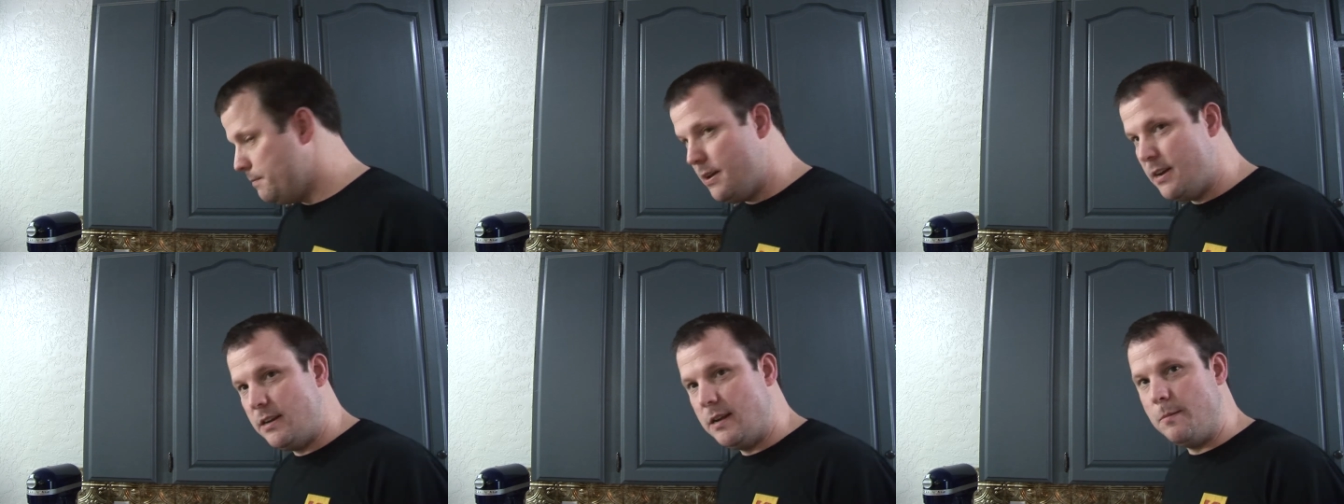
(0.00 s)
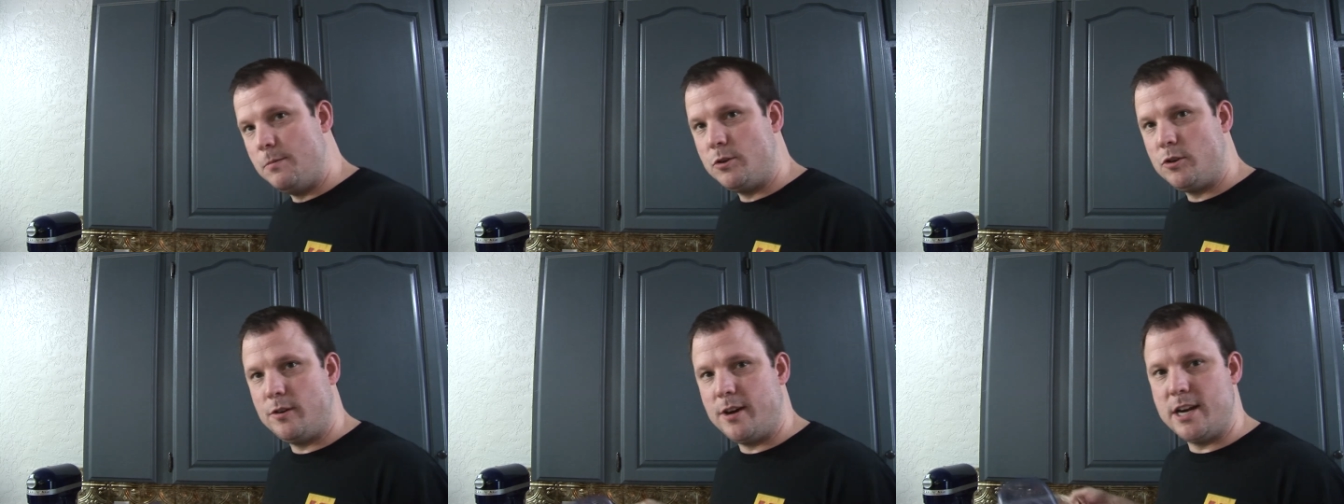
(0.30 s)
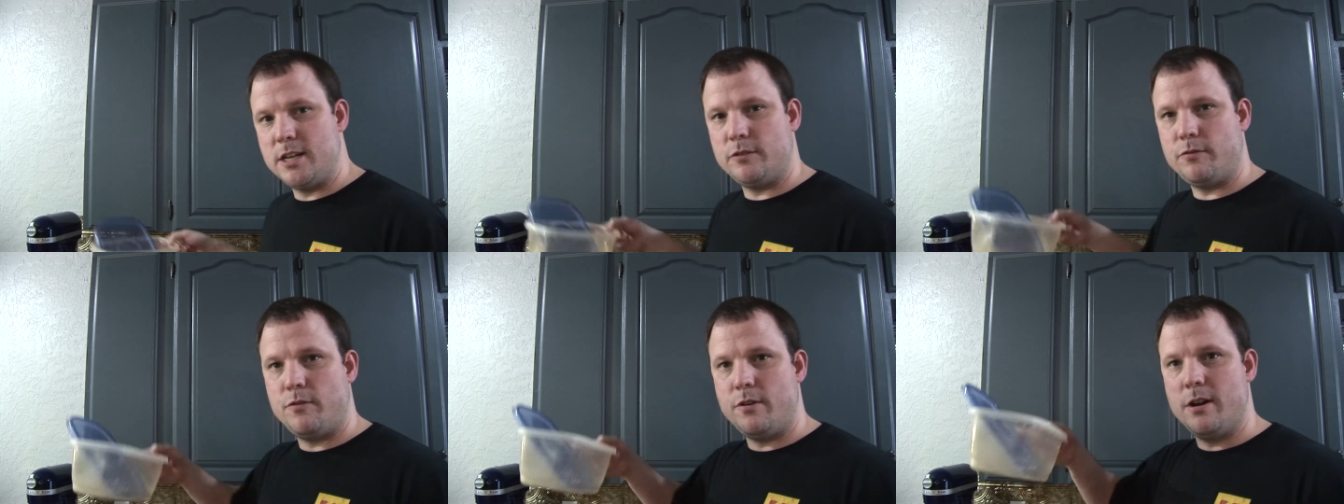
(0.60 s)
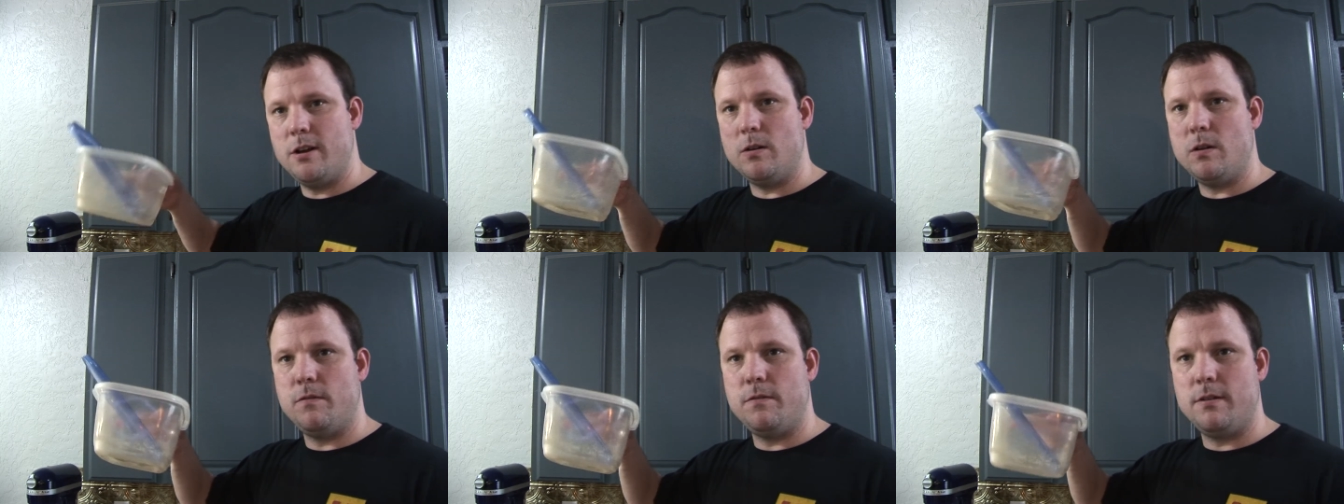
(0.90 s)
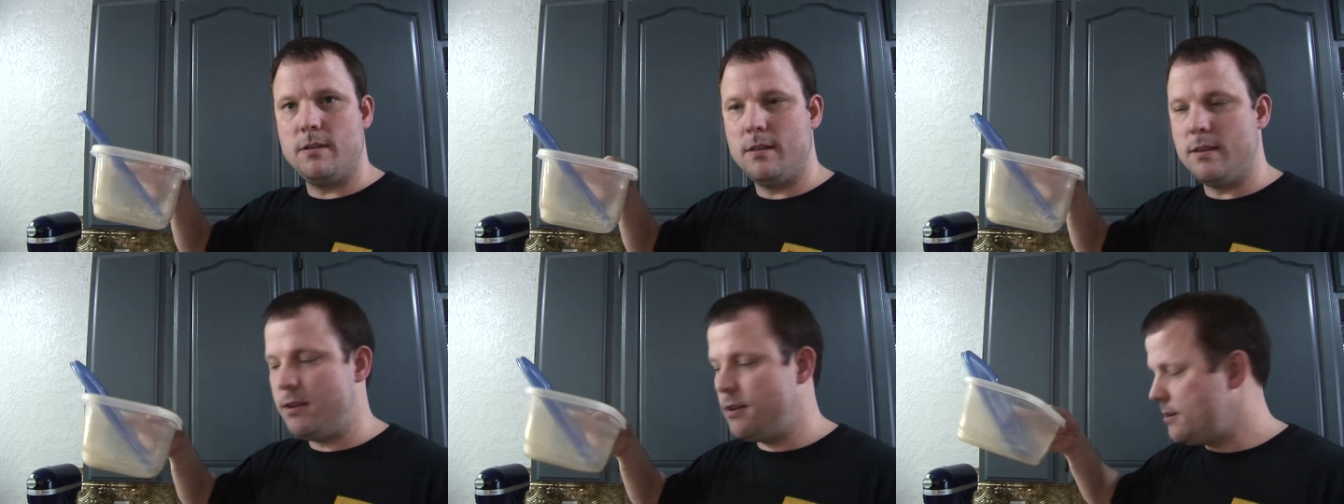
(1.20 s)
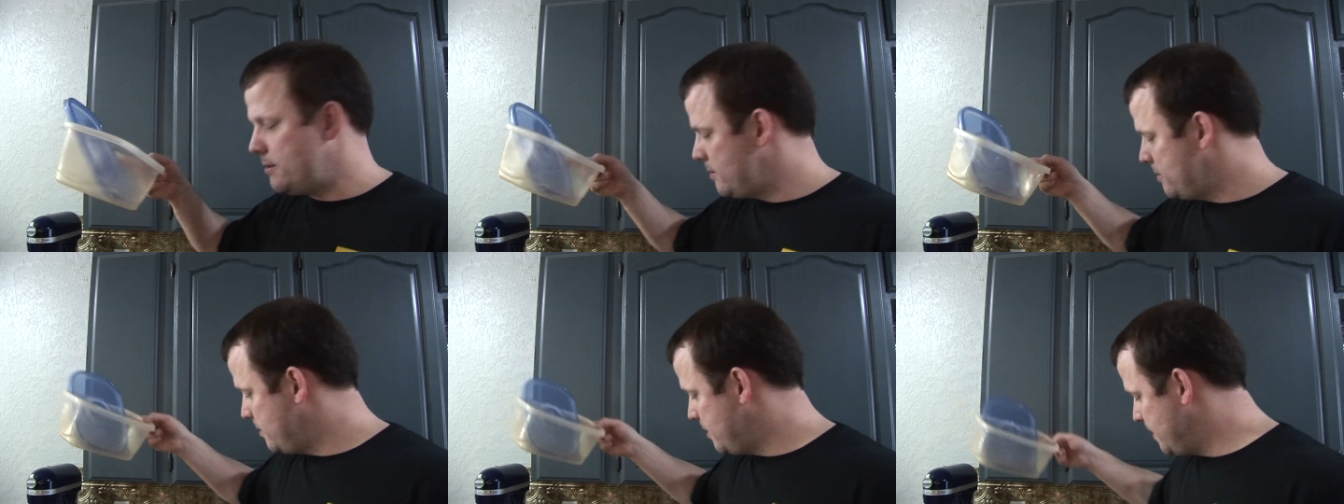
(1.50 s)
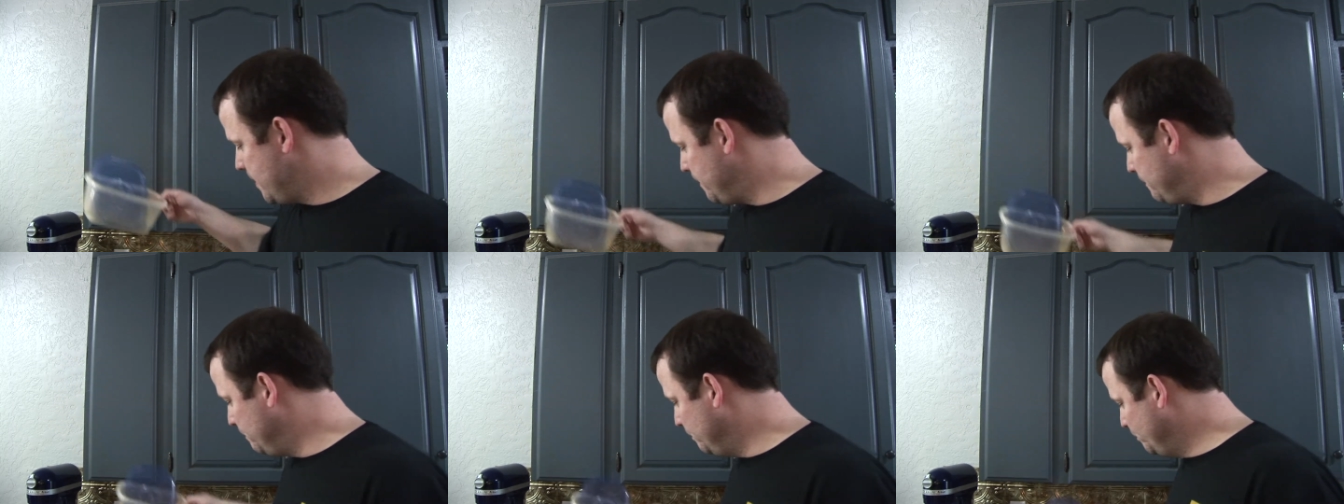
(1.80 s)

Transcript: end up transferring over to this, and